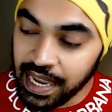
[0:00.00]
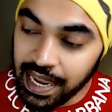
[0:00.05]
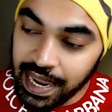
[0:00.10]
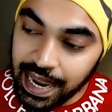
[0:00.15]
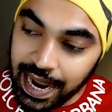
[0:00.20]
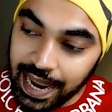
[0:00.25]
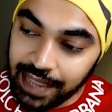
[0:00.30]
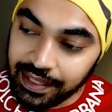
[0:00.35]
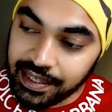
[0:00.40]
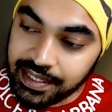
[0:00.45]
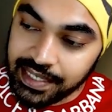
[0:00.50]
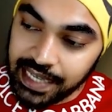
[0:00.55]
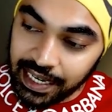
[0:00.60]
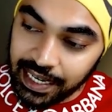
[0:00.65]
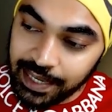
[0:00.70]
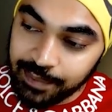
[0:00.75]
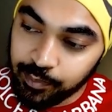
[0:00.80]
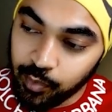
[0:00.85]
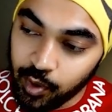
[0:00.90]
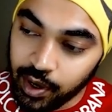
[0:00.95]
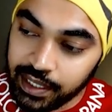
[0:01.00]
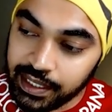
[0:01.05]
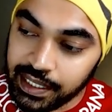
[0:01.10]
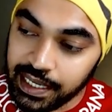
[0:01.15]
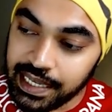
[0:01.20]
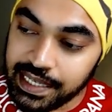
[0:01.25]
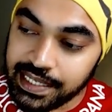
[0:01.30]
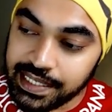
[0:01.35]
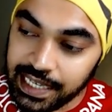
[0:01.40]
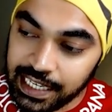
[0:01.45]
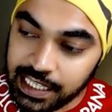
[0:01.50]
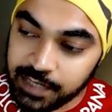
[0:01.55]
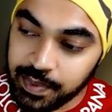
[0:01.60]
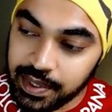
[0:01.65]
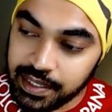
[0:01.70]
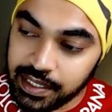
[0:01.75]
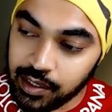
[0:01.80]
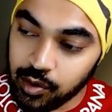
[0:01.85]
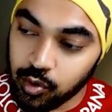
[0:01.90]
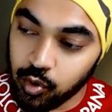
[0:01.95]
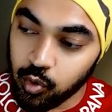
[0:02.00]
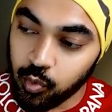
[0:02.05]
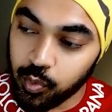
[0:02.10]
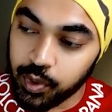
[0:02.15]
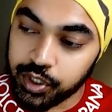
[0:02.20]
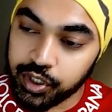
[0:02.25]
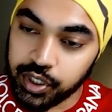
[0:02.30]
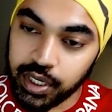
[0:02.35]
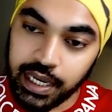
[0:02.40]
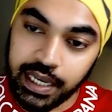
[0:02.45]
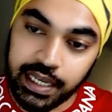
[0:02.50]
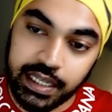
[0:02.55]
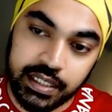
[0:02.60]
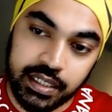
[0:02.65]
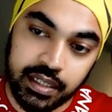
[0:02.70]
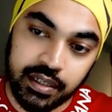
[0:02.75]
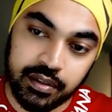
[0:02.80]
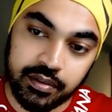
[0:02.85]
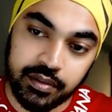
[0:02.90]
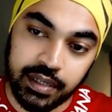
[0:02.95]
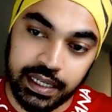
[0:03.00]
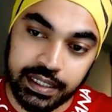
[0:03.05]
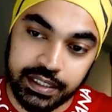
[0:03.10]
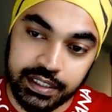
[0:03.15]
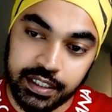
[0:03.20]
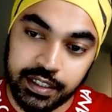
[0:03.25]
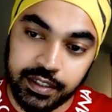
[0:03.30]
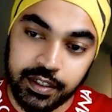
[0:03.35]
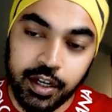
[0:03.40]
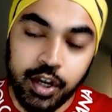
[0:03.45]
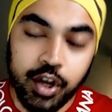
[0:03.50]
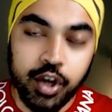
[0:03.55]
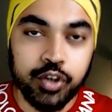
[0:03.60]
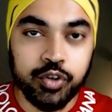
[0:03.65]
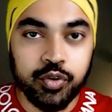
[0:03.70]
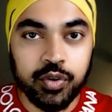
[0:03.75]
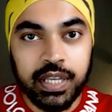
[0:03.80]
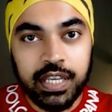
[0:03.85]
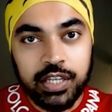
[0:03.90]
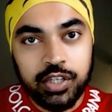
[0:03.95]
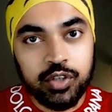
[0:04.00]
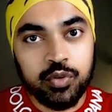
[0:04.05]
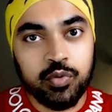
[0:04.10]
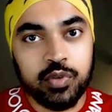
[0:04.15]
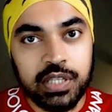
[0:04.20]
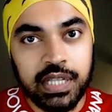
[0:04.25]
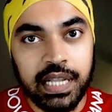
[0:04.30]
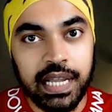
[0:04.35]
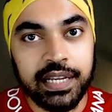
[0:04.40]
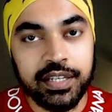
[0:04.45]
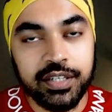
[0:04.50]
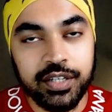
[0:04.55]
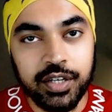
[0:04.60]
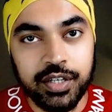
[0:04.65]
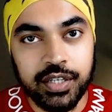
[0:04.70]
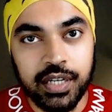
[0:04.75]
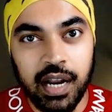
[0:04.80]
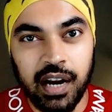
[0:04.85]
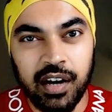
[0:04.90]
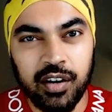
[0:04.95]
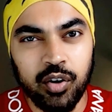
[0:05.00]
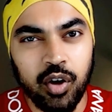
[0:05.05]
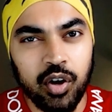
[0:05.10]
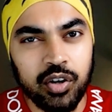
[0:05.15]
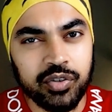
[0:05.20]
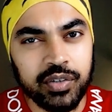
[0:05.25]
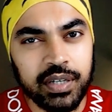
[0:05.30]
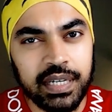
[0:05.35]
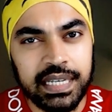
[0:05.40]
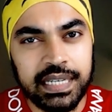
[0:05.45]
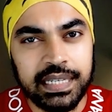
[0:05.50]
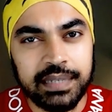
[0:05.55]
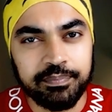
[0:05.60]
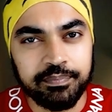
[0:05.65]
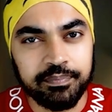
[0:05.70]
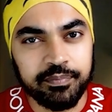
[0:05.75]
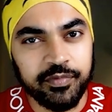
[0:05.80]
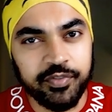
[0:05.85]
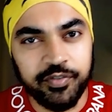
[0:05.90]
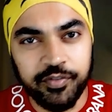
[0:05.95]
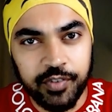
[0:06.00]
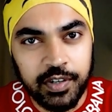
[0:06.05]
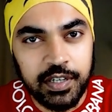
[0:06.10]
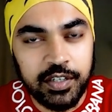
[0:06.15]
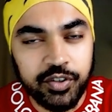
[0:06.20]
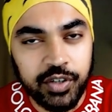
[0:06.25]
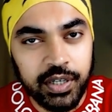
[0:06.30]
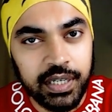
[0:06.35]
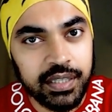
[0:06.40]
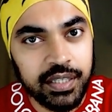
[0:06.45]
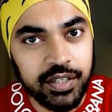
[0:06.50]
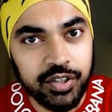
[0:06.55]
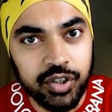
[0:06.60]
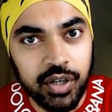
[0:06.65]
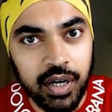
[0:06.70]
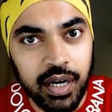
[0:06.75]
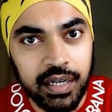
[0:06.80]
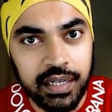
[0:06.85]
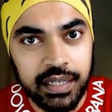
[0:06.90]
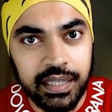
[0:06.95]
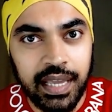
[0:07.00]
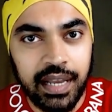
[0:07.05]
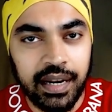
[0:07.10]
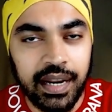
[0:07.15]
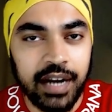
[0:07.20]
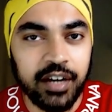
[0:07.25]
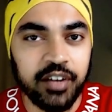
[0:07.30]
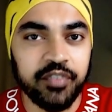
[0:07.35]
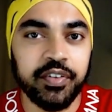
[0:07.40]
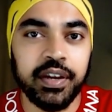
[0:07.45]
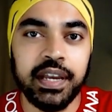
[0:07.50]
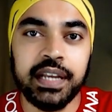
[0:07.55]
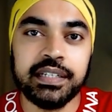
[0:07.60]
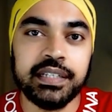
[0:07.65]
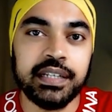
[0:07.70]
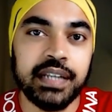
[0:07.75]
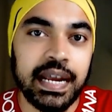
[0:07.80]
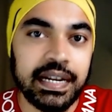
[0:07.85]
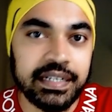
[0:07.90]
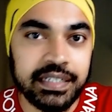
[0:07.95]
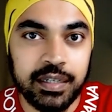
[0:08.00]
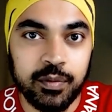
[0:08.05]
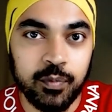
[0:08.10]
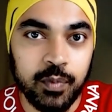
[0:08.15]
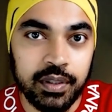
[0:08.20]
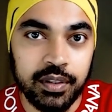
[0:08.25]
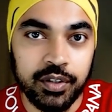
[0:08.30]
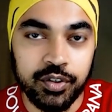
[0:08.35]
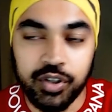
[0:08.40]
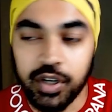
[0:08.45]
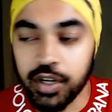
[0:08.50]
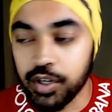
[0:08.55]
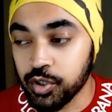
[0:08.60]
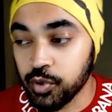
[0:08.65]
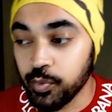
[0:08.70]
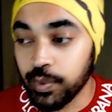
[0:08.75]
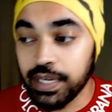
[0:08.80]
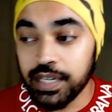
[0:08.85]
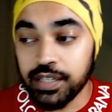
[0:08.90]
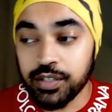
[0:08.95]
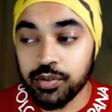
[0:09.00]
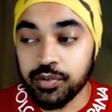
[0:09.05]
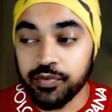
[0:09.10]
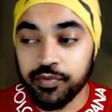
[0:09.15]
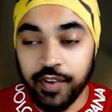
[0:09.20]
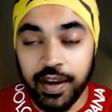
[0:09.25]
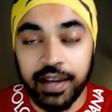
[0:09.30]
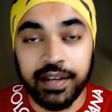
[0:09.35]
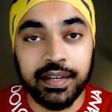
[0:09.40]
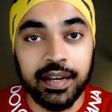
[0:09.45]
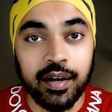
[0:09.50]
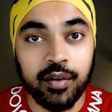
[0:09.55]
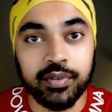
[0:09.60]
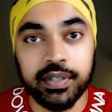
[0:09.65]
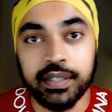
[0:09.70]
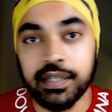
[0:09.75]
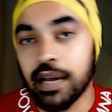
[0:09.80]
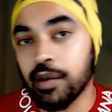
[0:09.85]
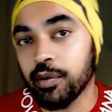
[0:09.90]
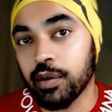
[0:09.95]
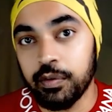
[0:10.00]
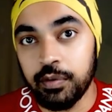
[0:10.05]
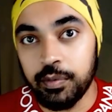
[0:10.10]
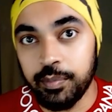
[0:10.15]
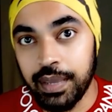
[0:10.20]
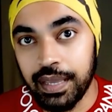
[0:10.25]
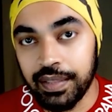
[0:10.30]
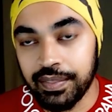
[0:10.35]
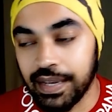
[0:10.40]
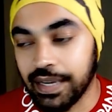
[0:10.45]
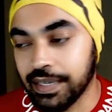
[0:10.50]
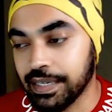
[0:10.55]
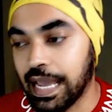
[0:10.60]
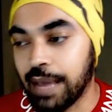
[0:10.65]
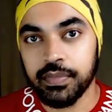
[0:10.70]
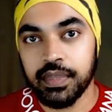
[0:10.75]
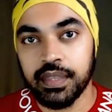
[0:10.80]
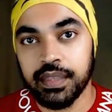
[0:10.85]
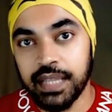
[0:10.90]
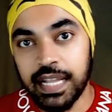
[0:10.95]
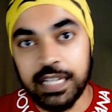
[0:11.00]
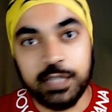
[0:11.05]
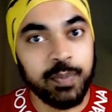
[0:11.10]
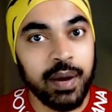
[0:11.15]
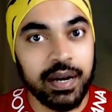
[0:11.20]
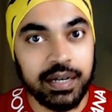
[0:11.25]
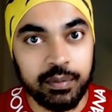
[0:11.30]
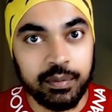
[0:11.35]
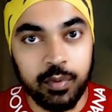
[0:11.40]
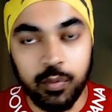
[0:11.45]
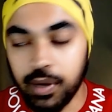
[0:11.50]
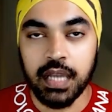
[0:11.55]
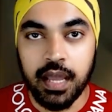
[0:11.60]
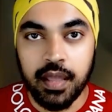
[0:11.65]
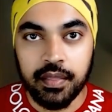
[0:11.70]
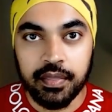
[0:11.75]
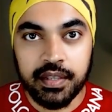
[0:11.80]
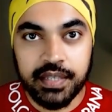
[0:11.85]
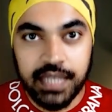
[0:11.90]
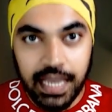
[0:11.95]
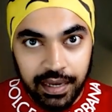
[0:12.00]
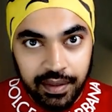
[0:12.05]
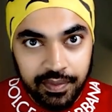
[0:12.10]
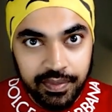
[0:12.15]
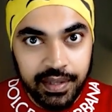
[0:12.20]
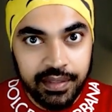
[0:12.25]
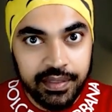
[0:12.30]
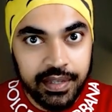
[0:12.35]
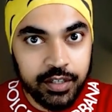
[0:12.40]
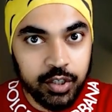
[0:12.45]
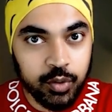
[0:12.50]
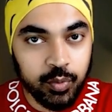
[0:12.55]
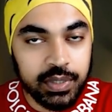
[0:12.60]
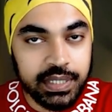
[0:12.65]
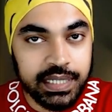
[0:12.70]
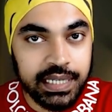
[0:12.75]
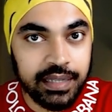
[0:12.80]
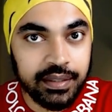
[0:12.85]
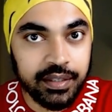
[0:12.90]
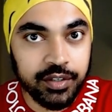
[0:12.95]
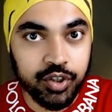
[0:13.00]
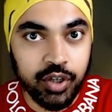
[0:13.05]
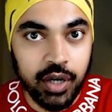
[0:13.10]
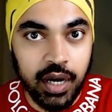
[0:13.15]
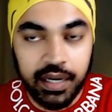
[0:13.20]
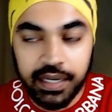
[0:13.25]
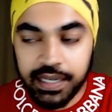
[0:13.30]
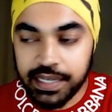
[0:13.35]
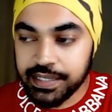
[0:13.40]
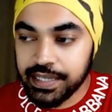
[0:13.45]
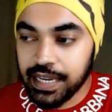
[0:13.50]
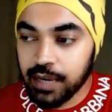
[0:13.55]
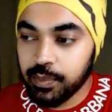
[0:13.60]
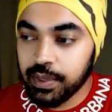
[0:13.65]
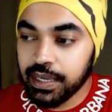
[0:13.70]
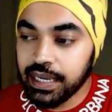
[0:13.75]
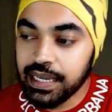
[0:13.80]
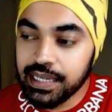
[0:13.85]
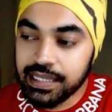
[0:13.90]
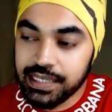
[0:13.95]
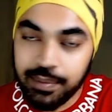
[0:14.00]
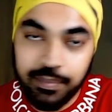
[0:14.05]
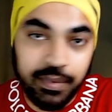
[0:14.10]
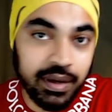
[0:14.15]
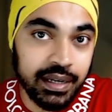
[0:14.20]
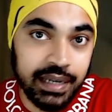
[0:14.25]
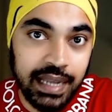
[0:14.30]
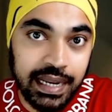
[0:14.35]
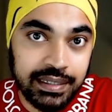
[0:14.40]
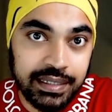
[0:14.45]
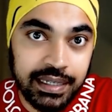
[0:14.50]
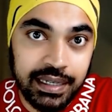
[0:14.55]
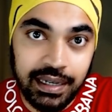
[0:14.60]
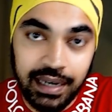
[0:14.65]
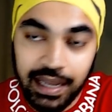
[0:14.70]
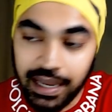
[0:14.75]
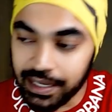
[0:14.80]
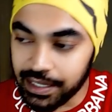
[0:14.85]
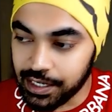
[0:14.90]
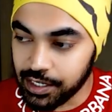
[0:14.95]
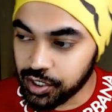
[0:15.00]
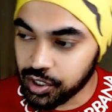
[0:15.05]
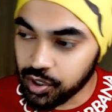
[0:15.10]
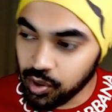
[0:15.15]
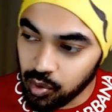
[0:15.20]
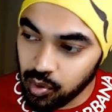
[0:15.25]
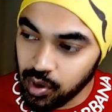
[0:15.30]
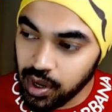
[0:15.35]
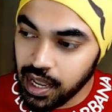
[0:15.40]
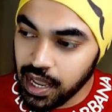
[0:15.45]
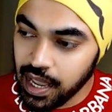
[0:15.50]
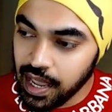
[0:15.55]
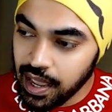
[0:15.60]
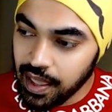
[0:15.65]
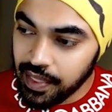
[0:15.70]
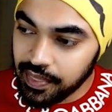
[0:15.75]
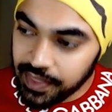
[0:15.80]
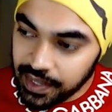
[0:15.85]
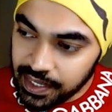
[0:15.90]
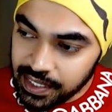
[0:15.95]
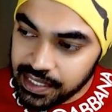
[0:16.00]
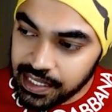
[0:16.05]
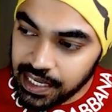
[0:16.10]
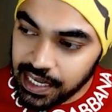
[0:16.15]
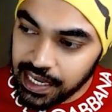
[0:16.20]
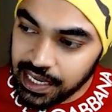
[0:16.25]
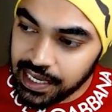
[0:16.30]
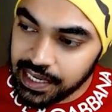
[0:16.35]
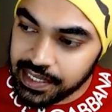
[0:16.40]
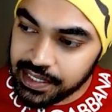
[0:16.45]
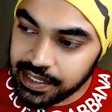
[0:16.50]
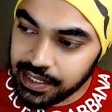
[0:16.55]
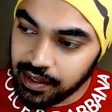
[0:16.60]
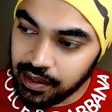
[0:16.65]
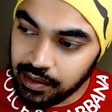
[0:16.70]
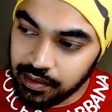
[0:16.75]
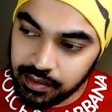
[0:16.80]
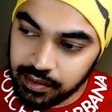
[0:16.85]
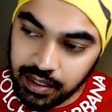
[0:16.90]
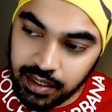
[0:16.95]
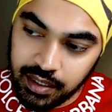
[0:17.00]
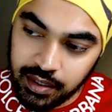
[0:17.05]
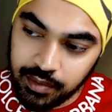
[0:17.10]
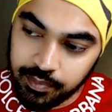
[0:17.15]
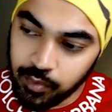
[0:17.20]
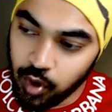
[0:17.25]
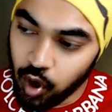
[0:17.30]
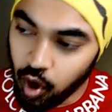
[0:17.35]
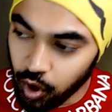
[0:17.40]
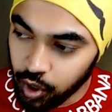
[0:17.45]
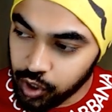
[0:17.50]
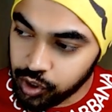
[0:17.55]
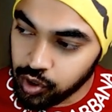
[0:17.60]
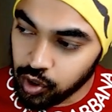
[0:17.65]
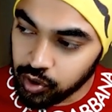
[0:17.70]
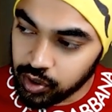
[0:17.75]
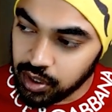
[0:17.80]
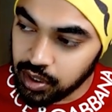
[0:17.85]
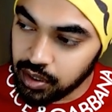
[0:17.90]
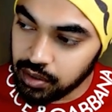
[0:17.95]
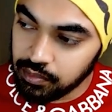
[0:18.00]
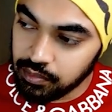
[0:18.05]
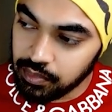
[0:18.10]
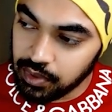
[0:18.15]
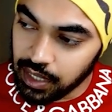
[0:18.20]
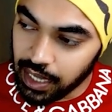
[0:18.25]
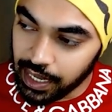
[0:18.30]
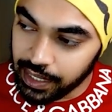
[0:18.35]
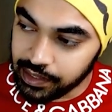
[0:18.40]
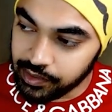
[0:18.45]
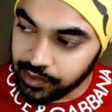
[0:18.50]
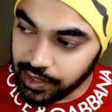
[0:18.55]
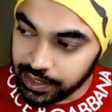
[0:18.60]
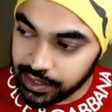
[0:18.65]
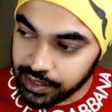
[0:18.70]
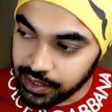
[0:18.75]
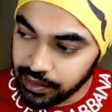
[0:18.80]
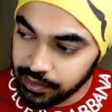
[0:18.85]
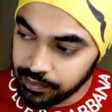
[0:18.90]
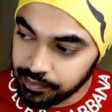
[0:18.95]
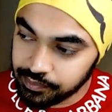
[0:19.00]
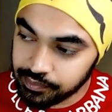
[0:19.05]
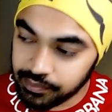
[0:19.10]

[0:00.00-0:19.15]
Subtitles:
And the second point is 6 months ago, which is right here. So these two slicers are not really filtering the chart, they are kind of interacting with the chart. So we need to find out that how can we make that happen. That's part number one. The second thing that you will see in the chart is that we need some connecting lines. So this is the horizontal line right here.